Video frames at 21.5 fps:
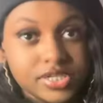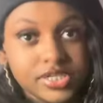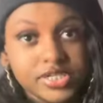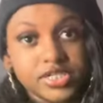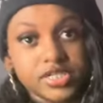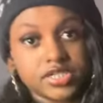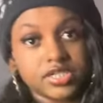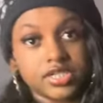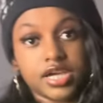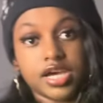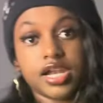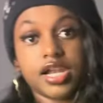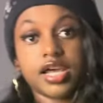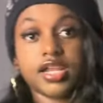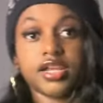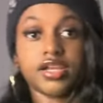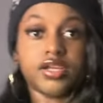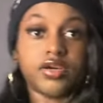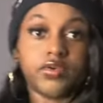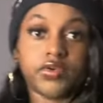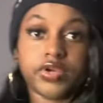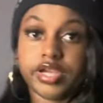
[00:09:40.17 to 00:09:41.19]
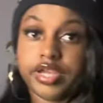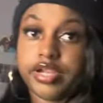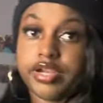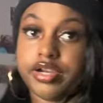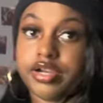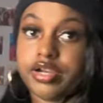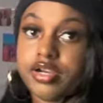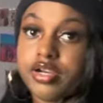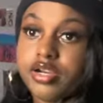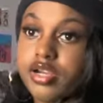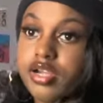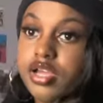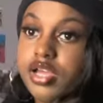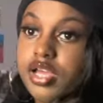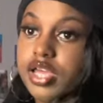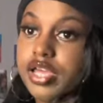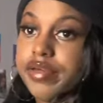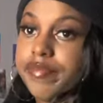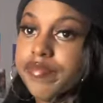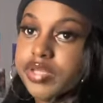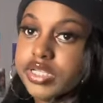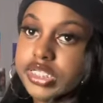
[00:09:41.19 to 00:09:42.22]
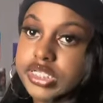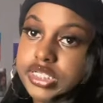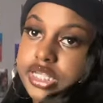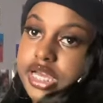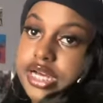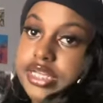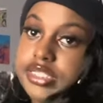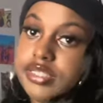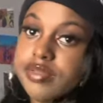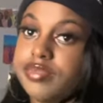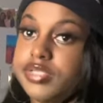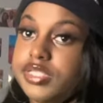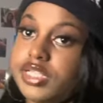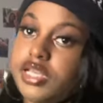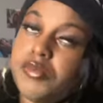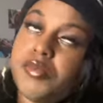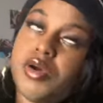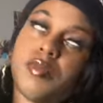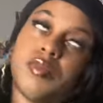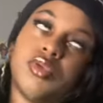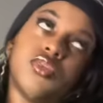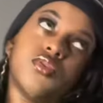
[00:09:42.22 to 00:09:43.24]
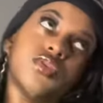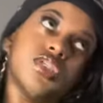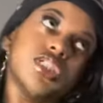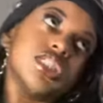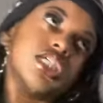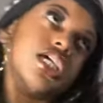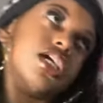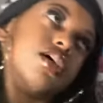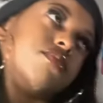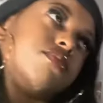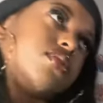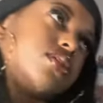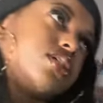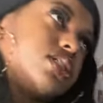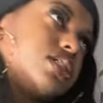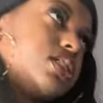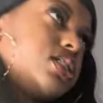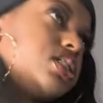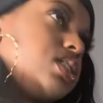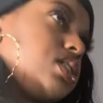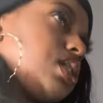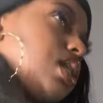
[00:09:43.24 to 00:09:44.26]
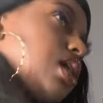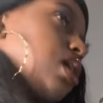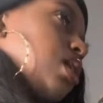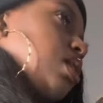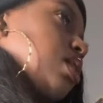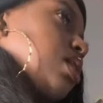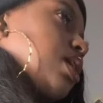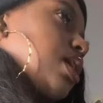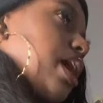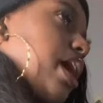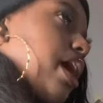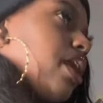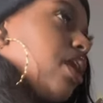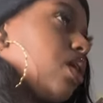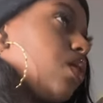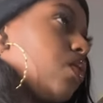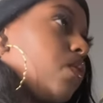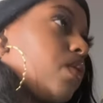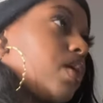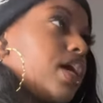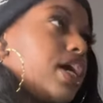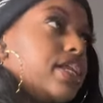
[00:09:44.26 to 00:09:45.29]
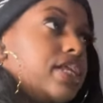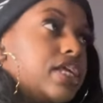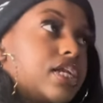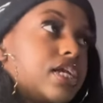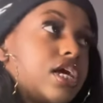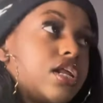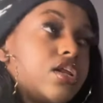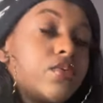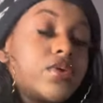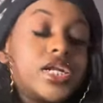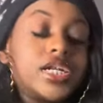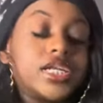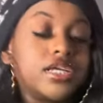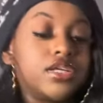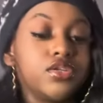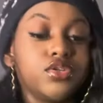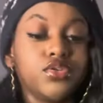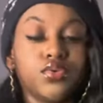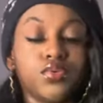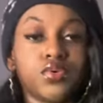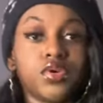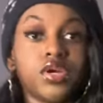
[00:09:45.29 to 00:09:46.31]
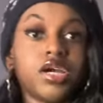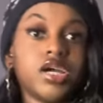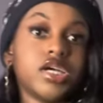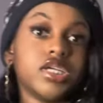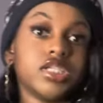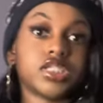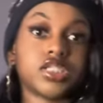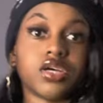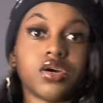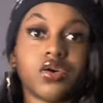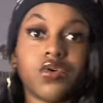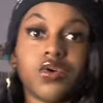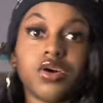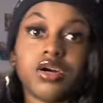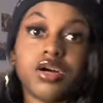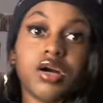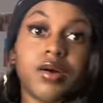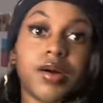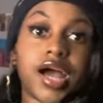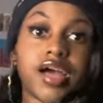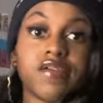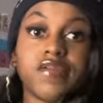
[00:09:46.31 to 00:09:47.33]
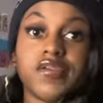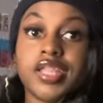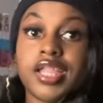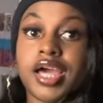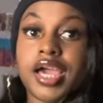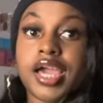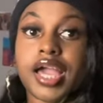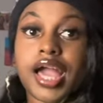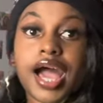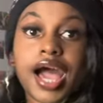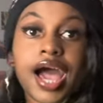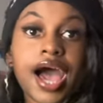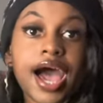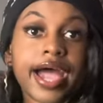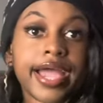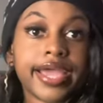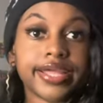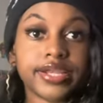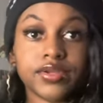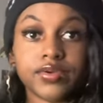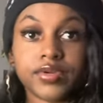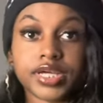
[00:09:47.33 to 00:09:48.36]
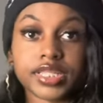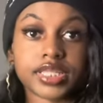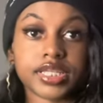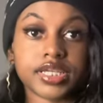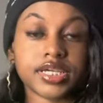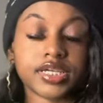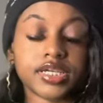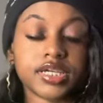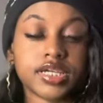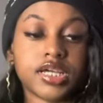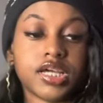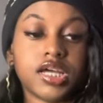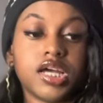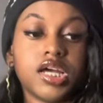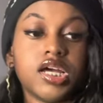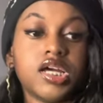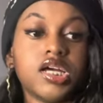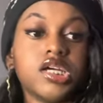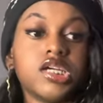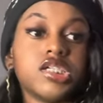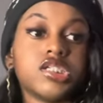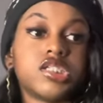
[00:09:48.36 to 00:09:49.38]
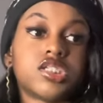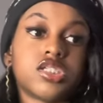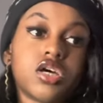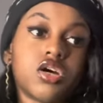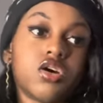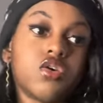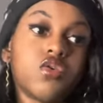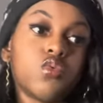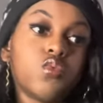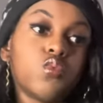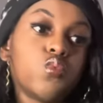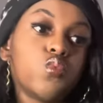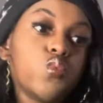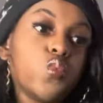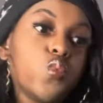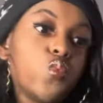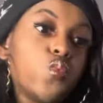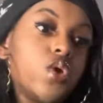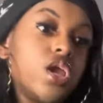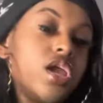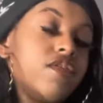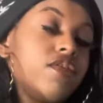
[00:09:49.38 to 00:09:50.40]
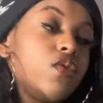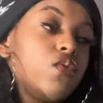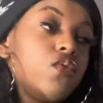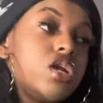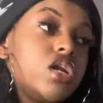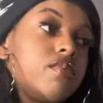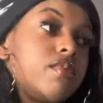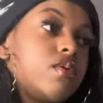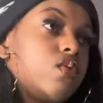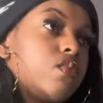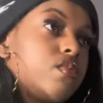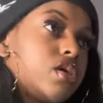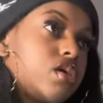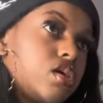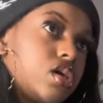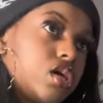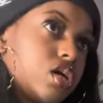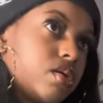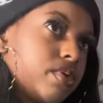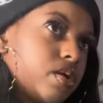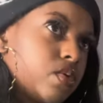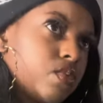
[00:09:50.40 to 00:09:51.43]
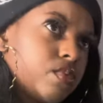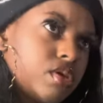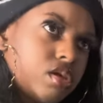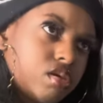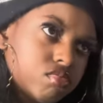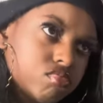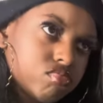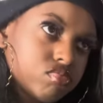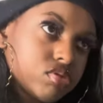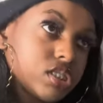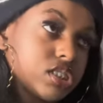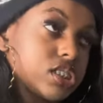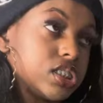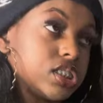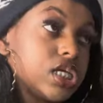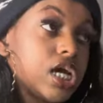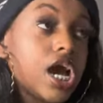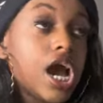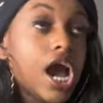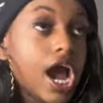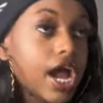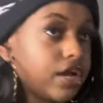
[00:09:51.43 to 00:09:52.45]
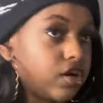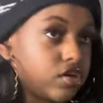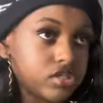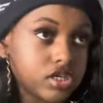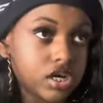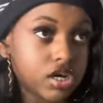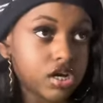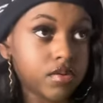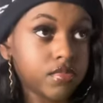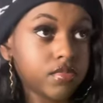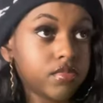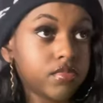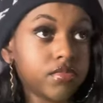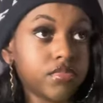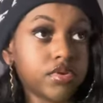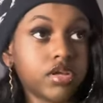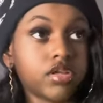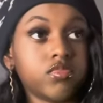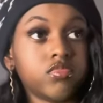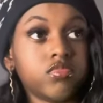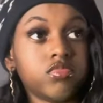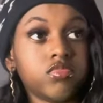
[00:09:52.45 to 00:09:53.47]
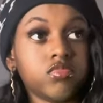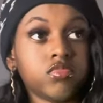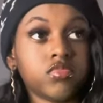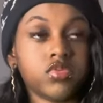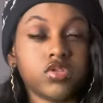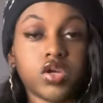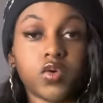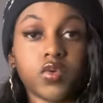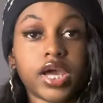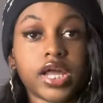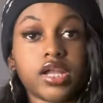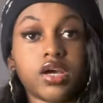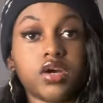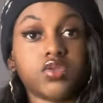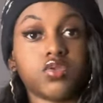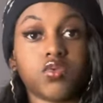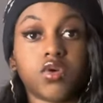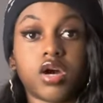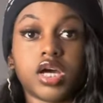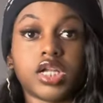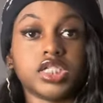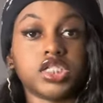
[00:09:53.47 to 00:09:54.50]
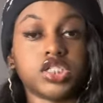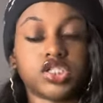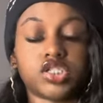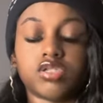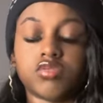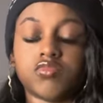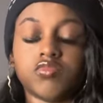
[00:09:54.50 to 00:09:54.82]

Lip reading: I don't care. Got something to say about me through this camera, because it's just like, nigga, I know what I did and I know what I didn't do. So I feel like I ain't do nothing. So if you wanted to be with me, you could have been with me this entire time, but you know, we had to go through all this.